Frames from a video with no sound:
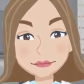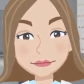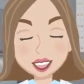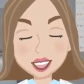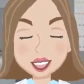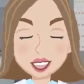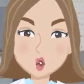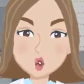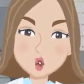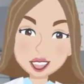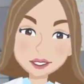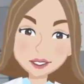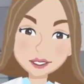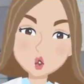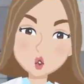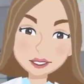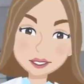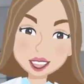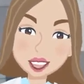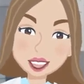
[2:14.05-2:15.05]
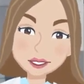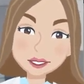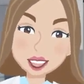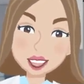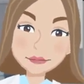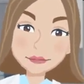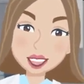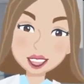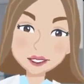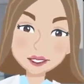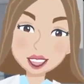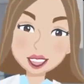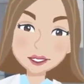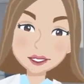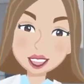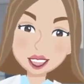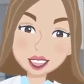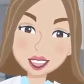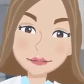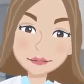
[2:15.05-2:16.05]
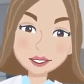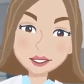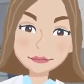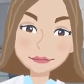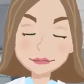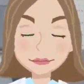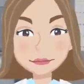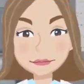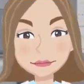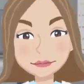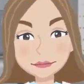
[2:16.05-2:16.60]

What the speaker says: anywhere from 15 to 60 minutes.